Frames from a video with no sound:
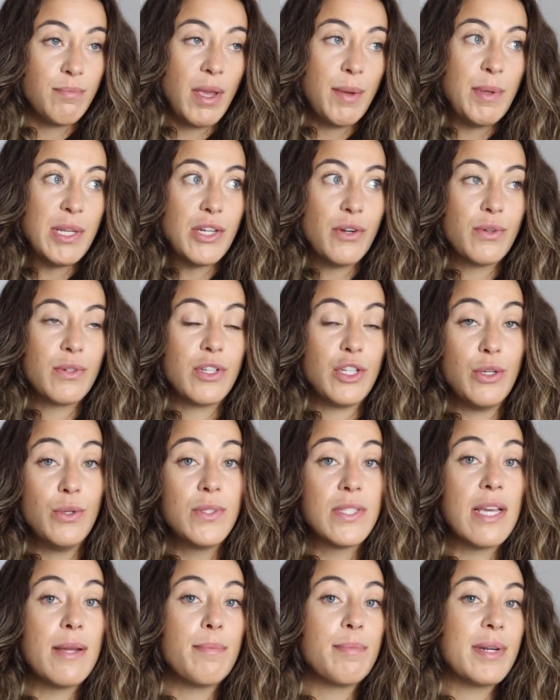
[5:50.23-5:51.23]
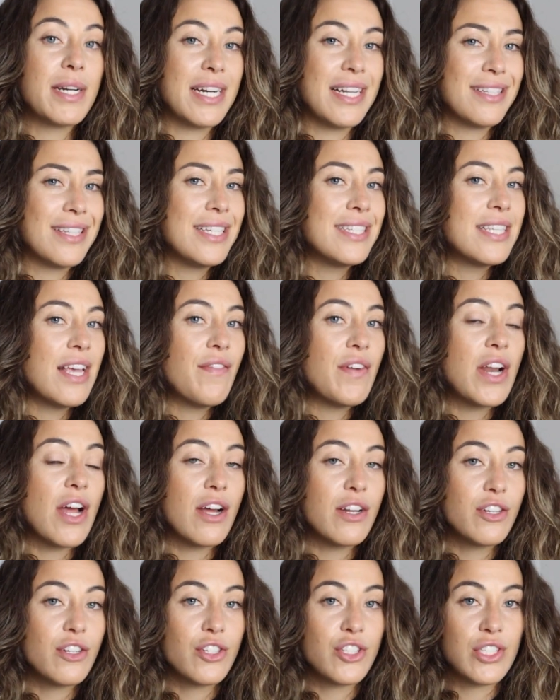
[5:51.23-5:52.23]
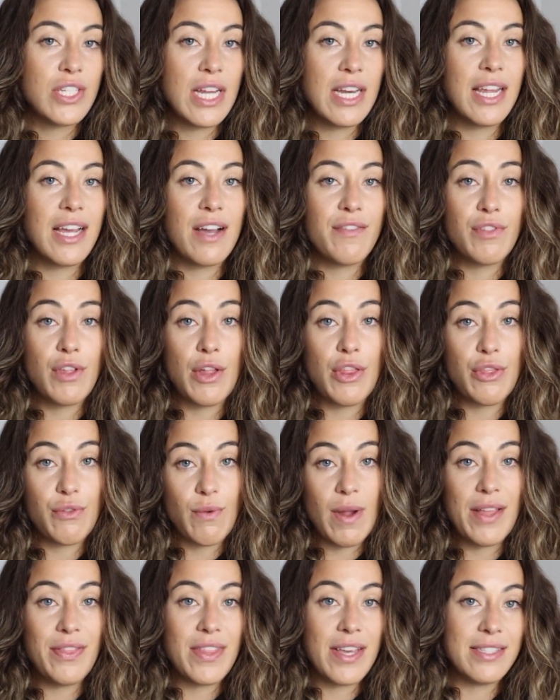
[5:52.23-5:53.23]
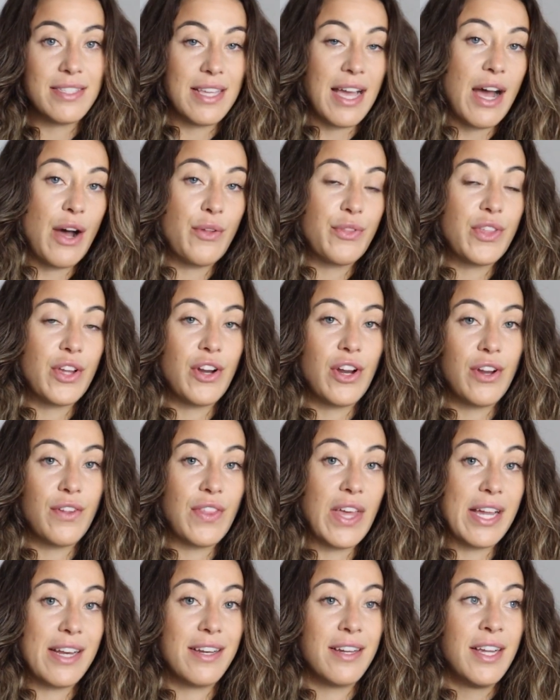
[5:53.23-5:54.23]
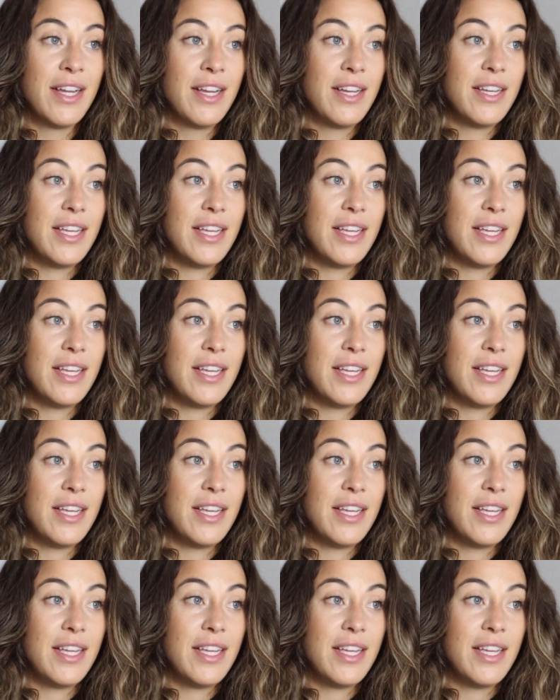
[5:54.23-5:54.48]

maybe don't use it, but at least have an understanding of the threat that's out there that